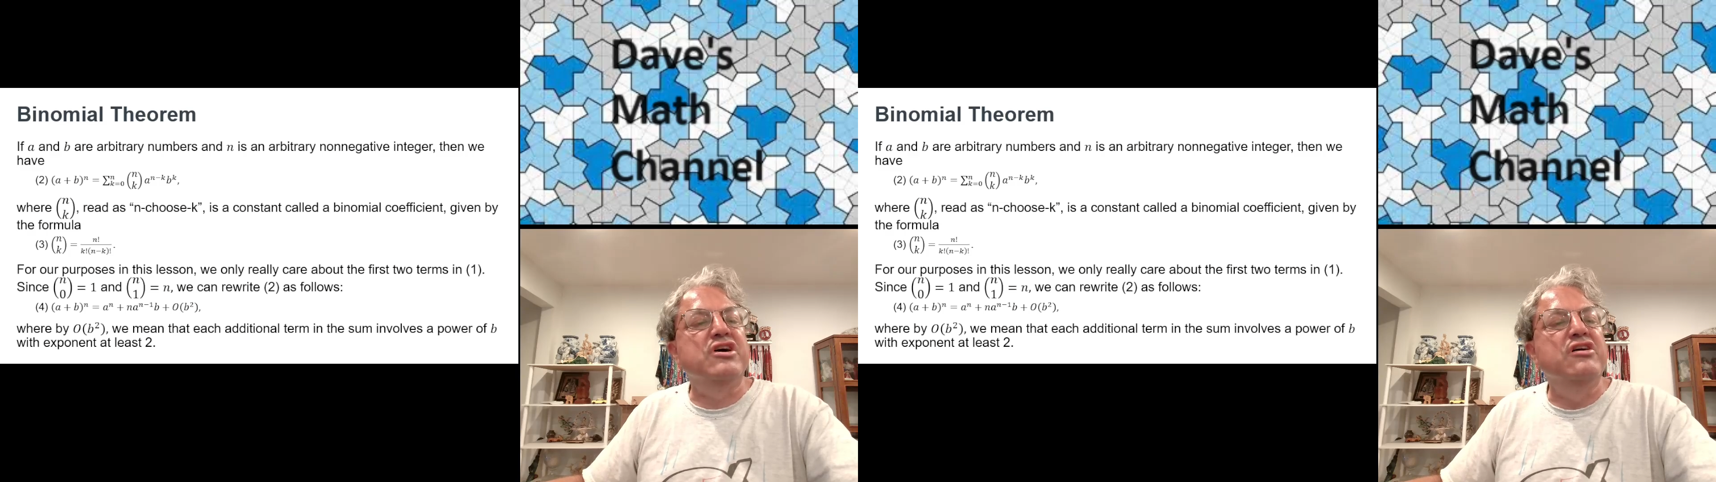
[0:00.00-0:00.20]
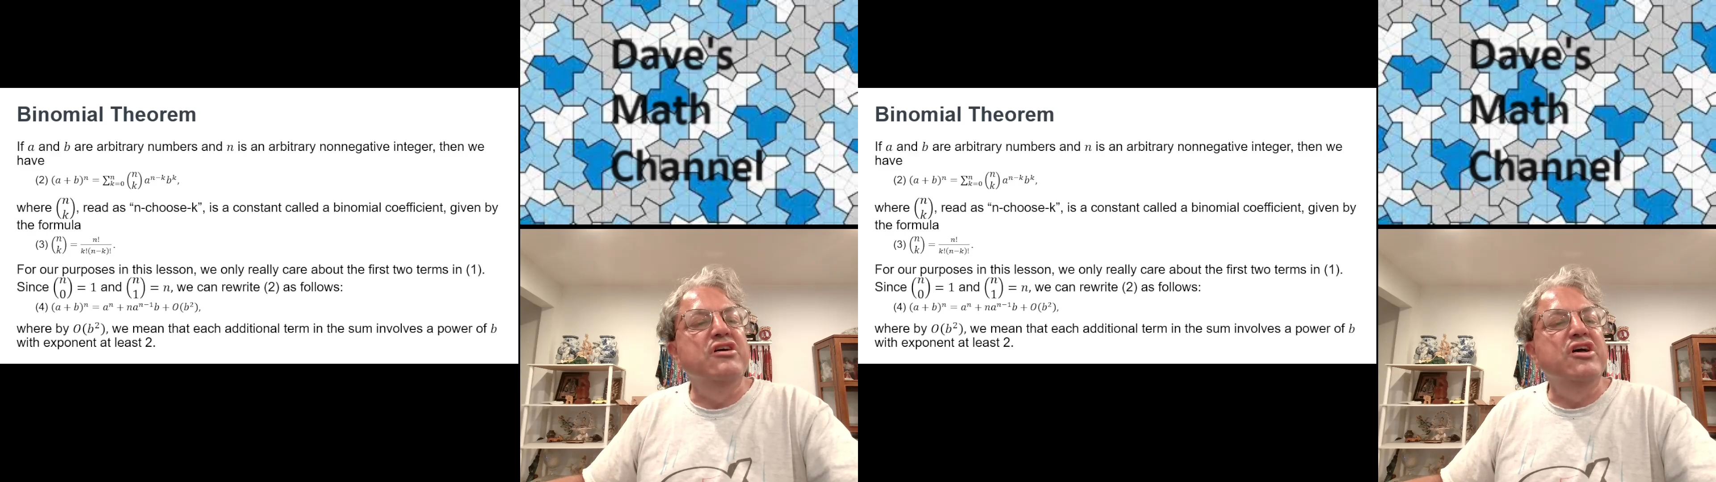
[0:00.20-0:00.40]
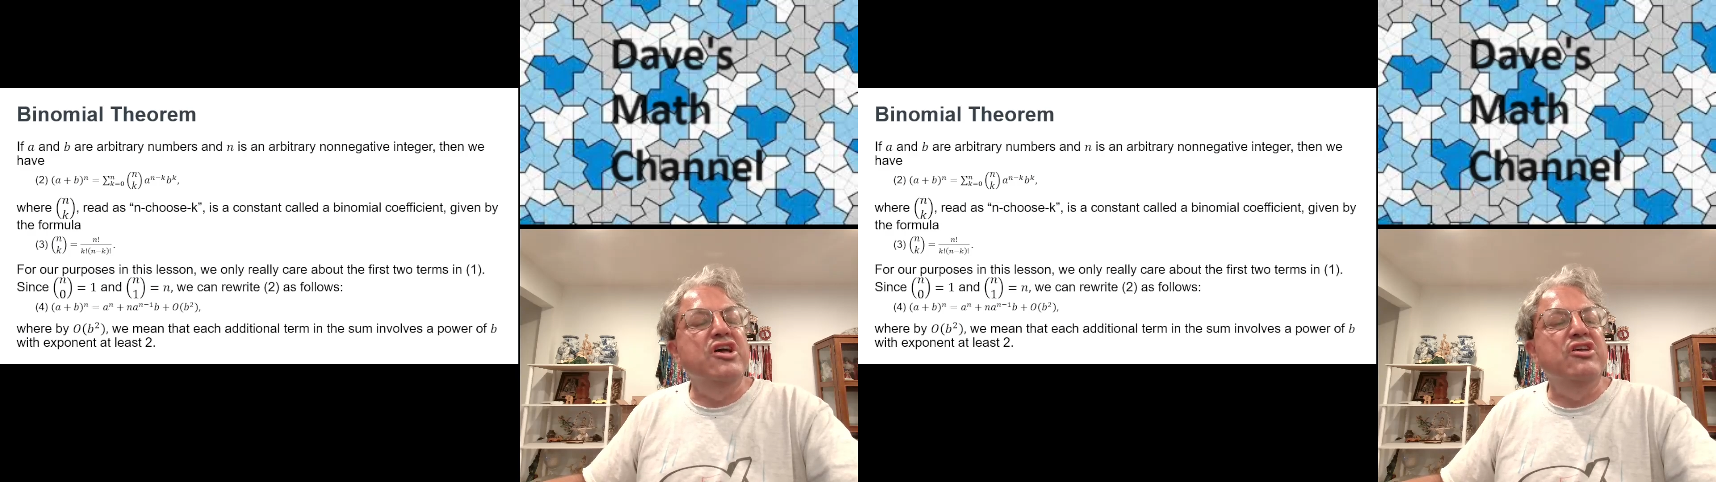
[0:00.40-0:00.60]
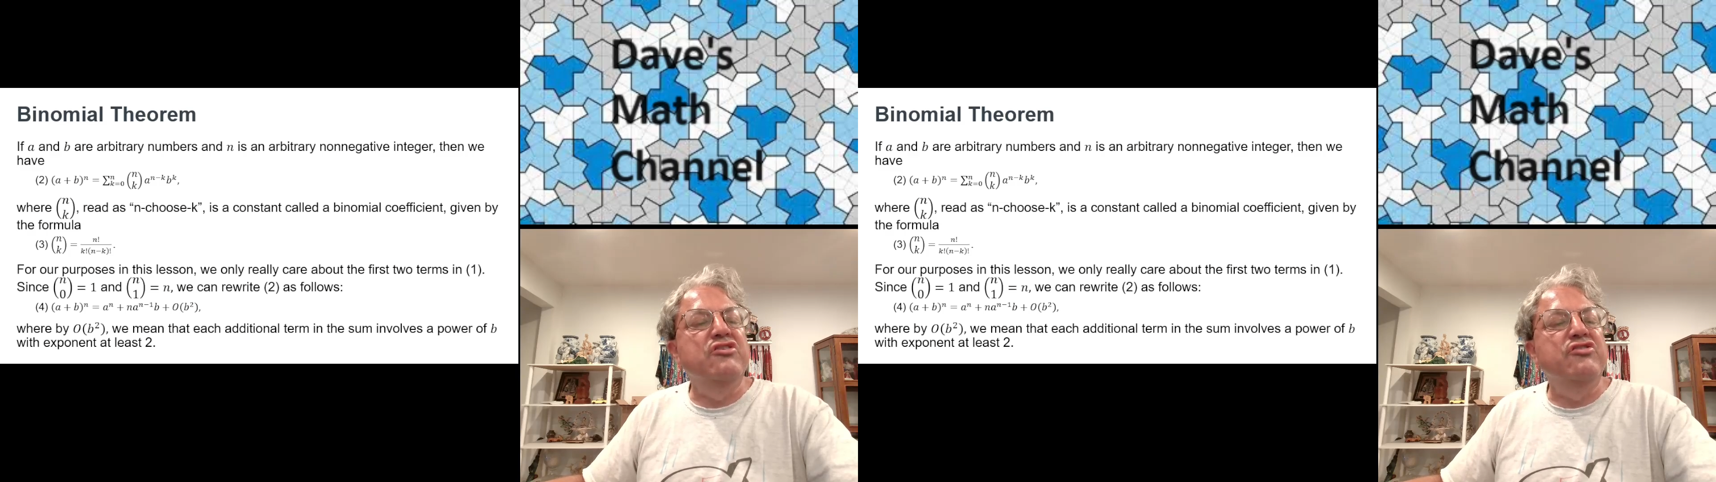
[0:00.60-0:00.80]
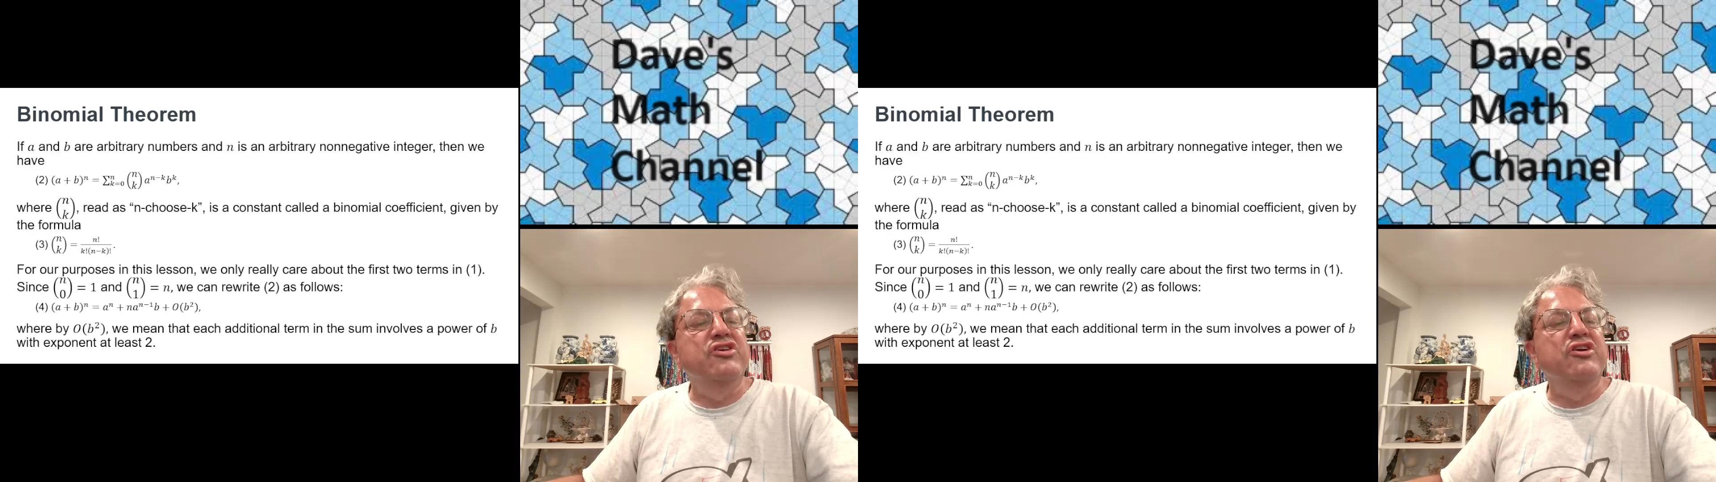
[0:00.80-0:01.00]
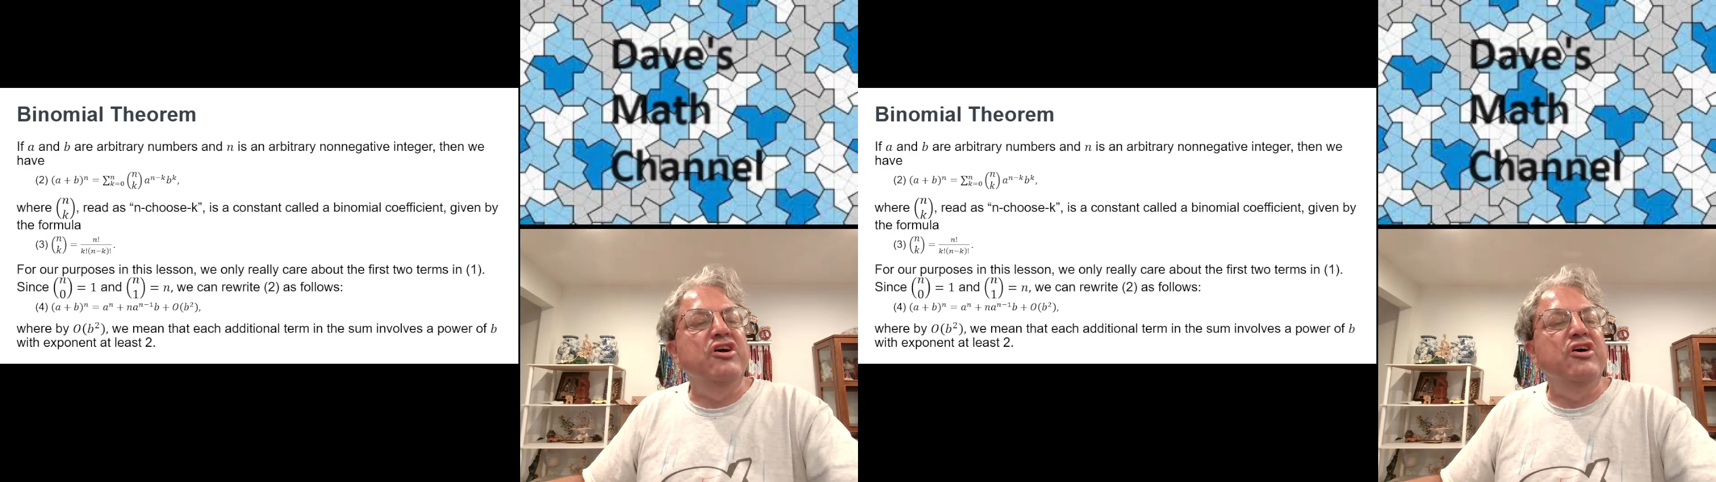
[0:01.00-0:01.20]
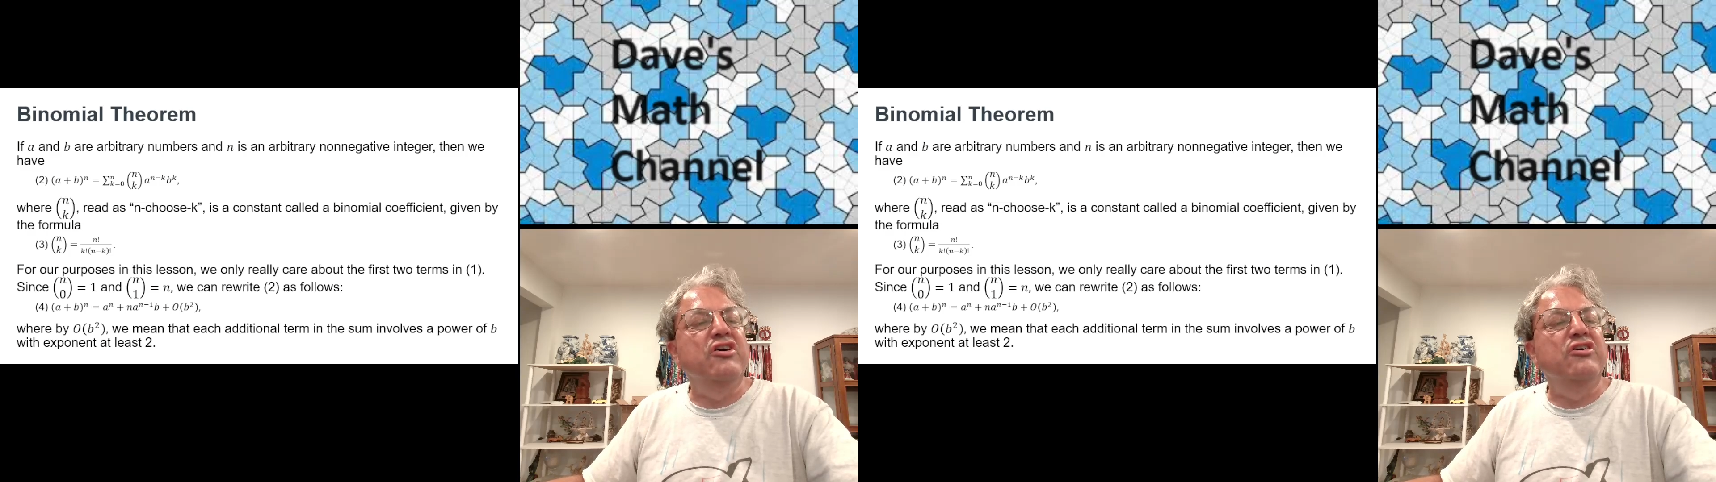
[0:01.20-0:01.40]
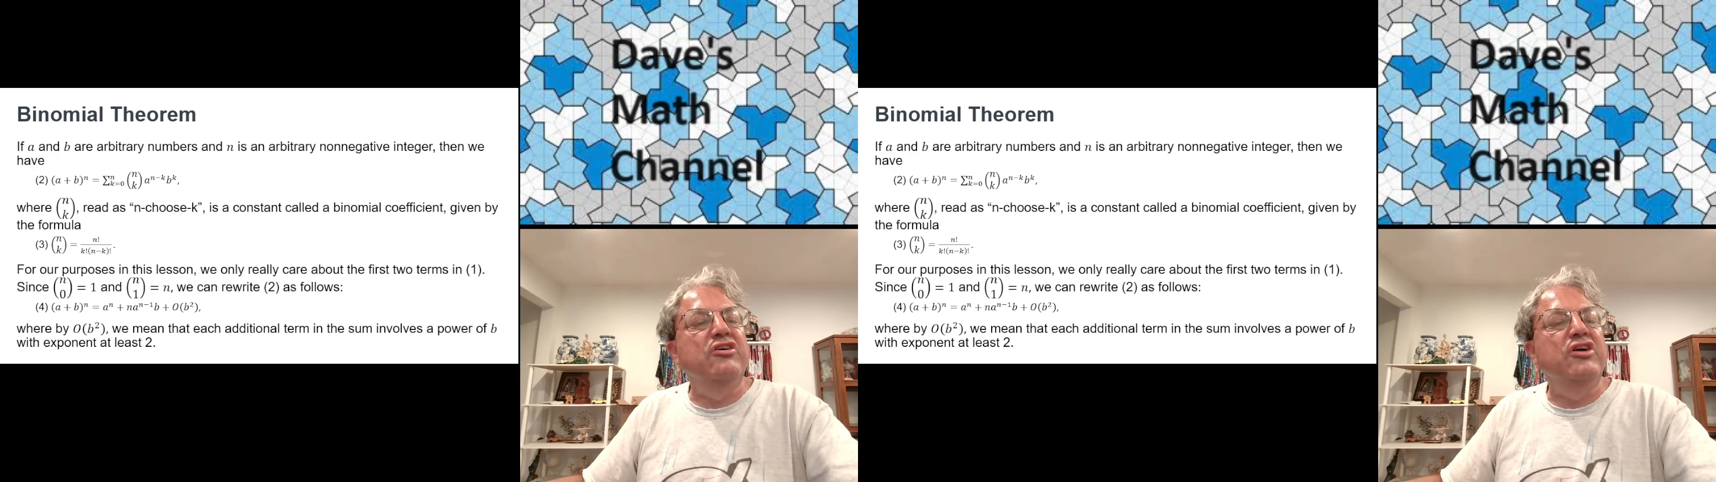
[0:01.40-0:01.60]
uh, a to the
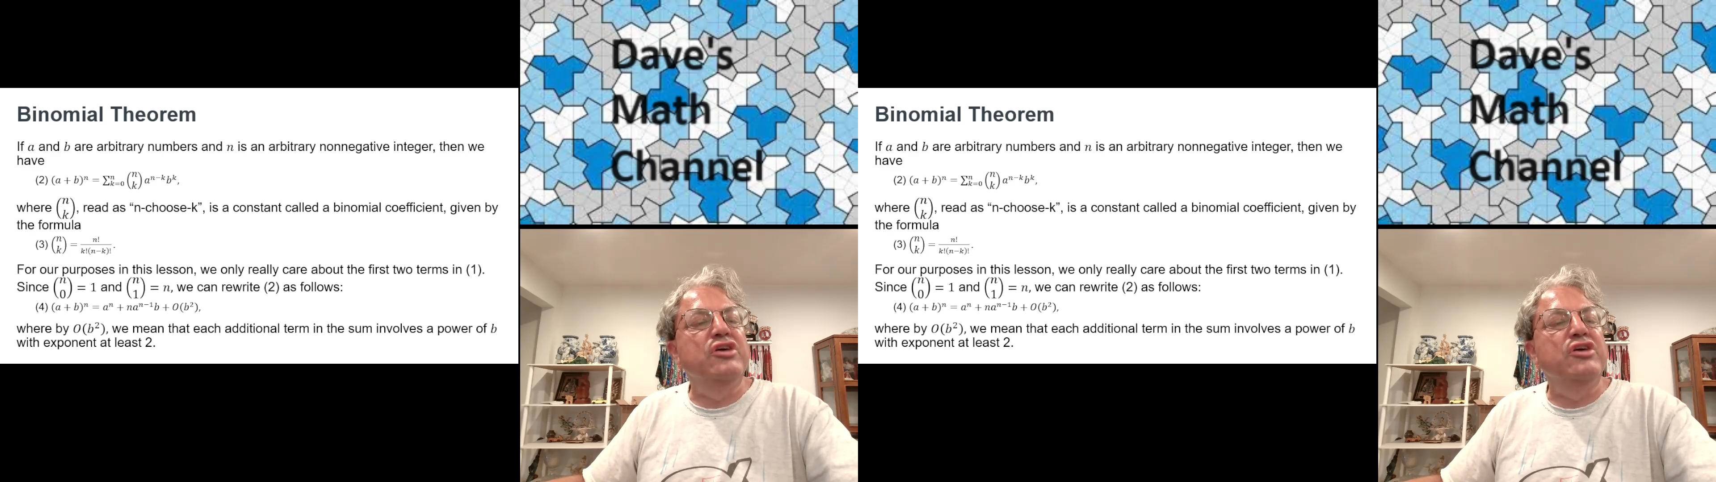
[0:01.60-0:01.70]
uh,